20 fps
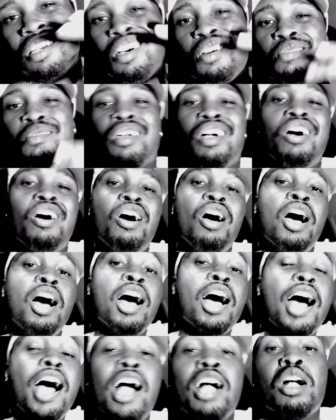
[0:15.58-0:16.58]
up, y'all?
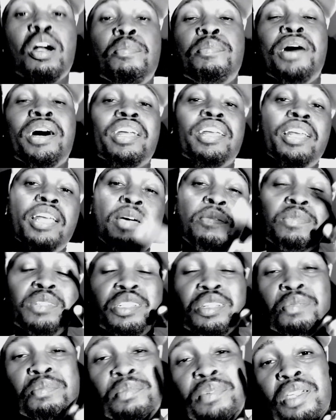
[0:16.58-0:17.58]
I go by the name of
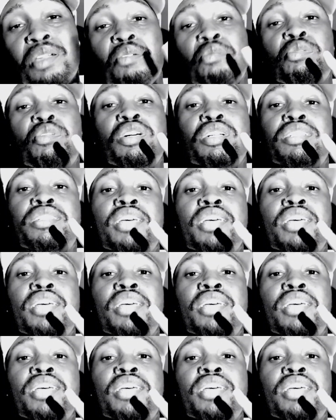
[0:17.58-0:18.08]
Jameer one